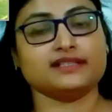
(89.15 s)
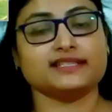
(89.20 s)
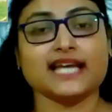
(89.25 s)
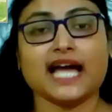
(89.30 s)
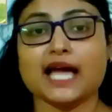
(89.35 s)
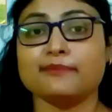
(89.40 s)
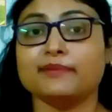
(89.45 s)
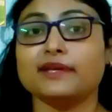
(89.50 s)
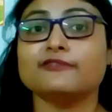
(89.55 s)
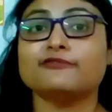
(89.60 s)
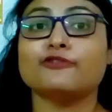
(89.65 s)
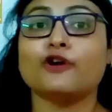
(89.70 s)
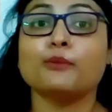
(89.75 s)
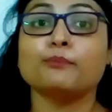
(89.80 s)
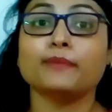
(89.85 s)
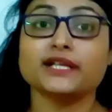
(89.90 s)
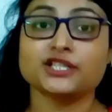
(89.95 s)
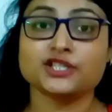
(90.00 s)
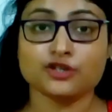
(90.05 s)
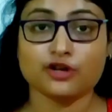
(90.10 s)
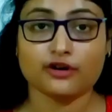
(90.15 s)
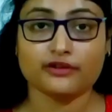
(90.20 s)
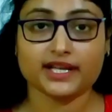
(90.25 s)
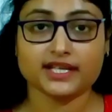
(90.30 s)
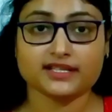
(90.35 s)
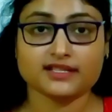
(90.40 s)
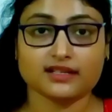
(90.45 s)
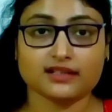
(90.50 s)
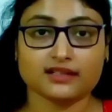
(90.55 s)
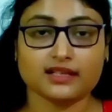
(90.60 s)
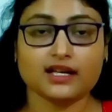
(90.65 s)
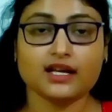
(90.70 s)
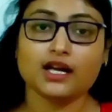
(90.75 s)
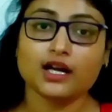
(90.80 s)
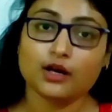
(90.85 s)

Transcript: timing for maturation.